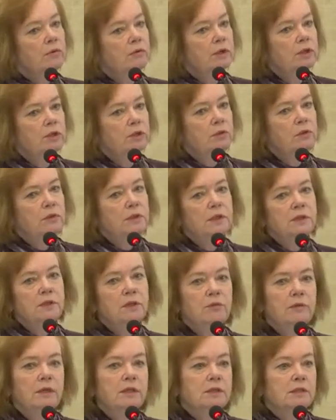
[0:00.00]
reduces
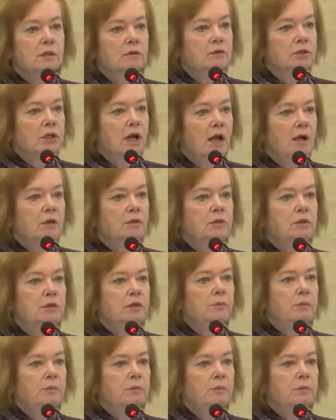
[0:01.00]
the risk of childhood